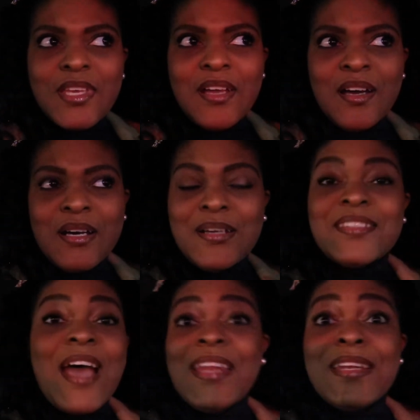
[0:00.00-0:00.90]
uh
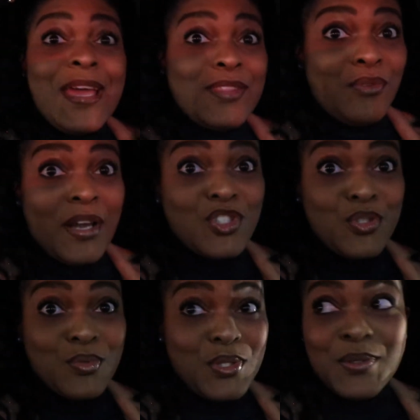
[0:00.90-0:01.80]
i didn't have the right
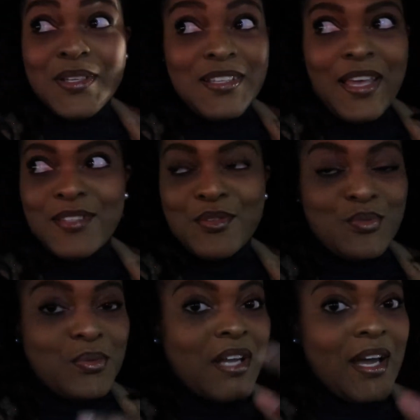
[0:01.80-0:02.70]
shoes on like
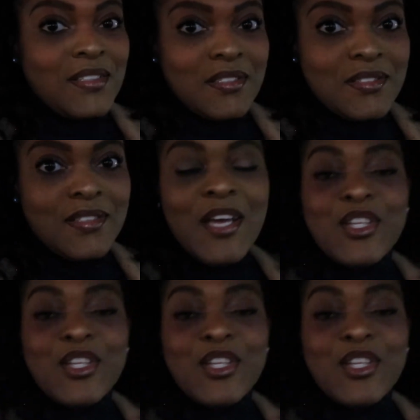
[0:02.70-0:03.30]
those were not the